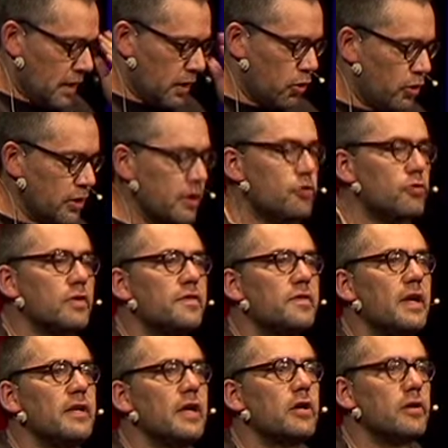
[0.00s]
according to a
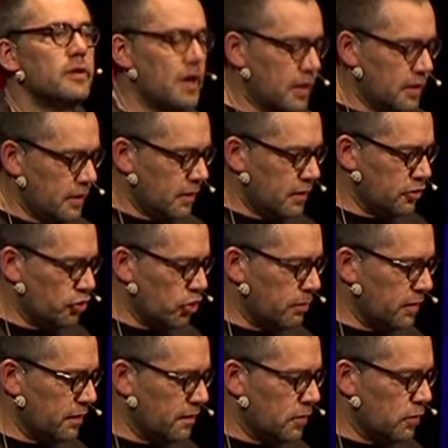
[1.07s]
study conducted in
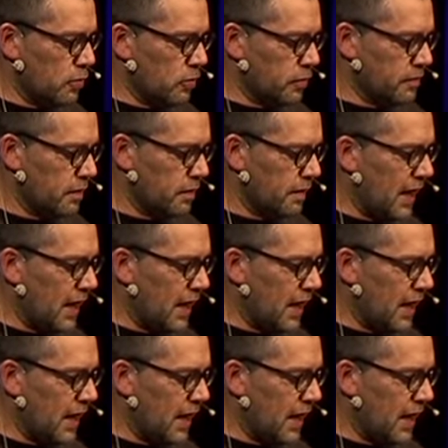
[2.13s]
German schools,